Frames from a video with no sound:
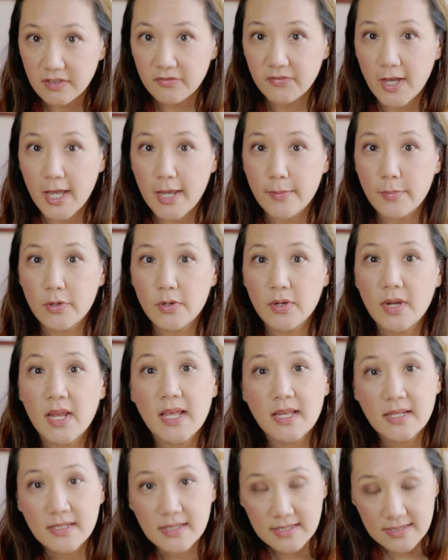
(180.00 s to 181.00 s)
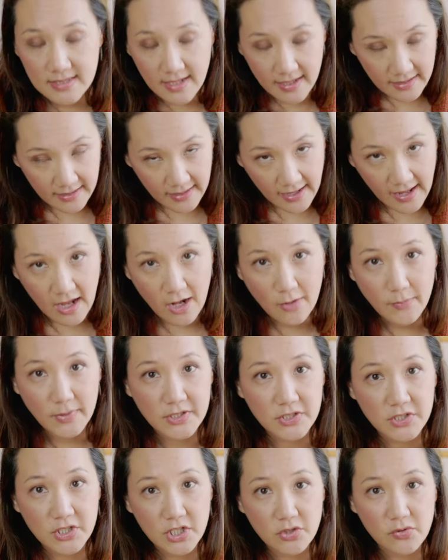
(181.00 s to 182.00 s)
the fiber, deciding how
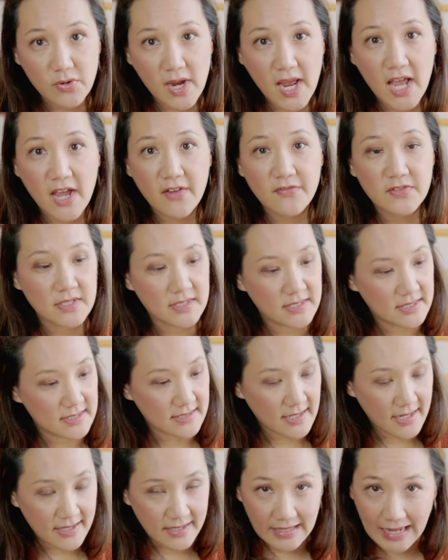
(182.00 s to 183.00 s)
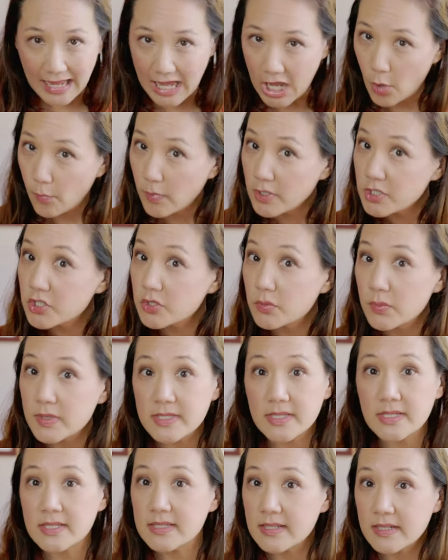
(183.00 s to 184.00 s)
much to draft, deciding how much
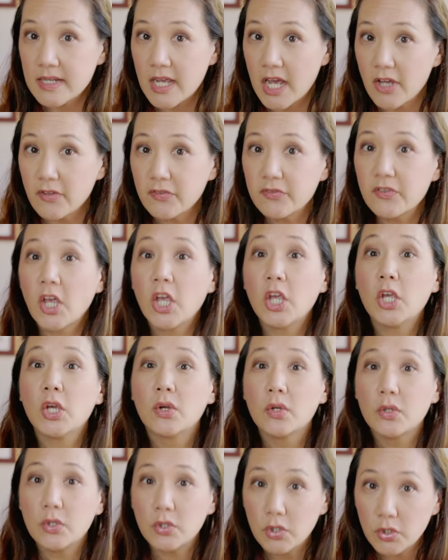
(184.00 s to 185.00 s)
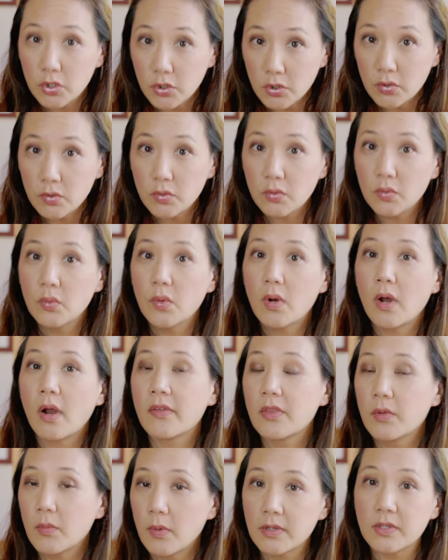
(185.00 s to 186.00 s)
twist is enough. You
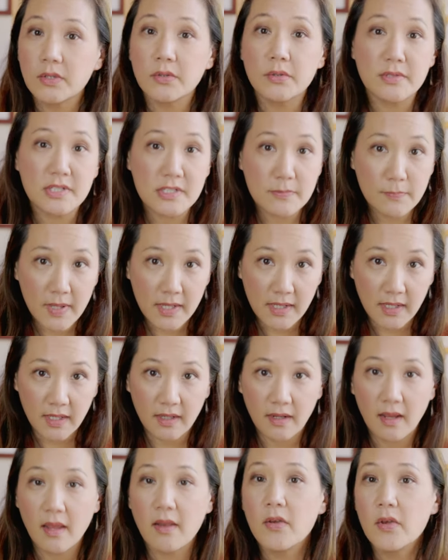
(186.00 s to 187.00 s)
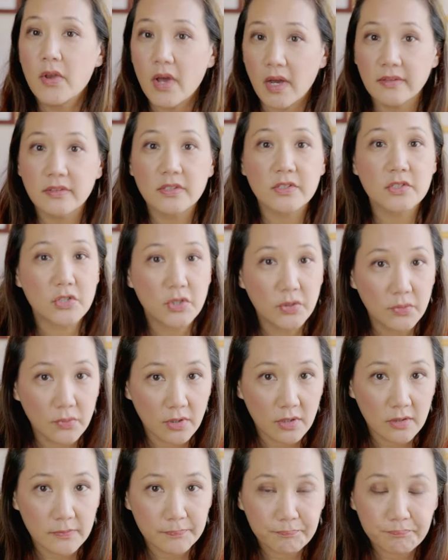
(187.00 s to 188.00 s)
are the one who is spinning, not the
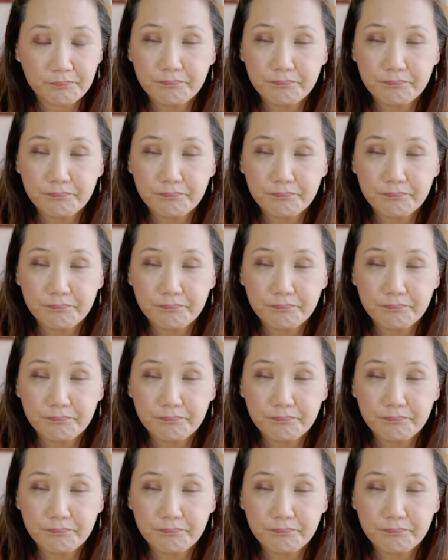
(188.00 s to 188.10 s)
tool.